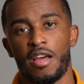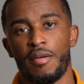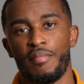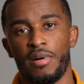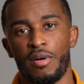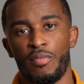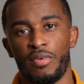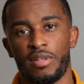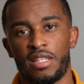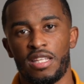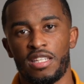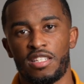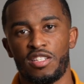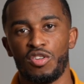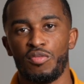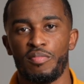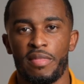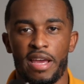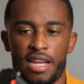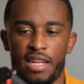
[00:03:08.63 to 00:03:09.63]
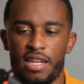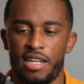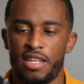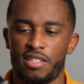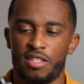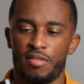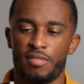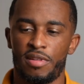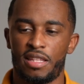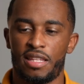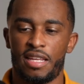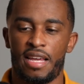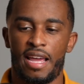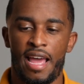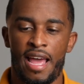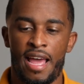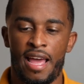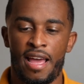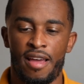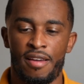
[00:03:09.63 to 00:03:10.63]
but with this new mechanism that they
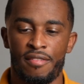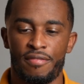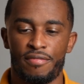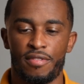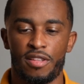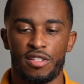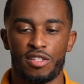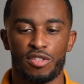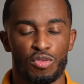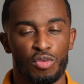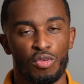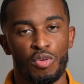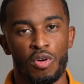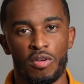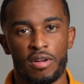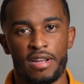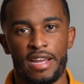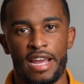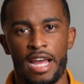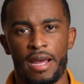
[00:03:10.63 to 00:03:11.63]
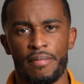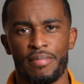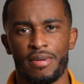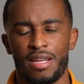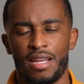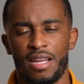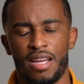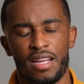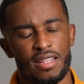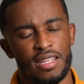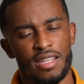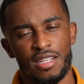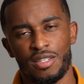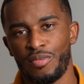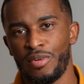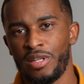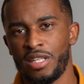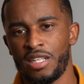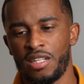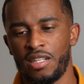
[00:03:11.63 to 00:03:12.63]
have, the screw-on cap, I think it's
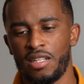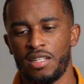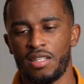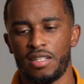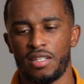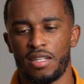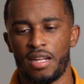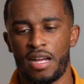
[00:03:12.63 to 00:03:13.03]
really good.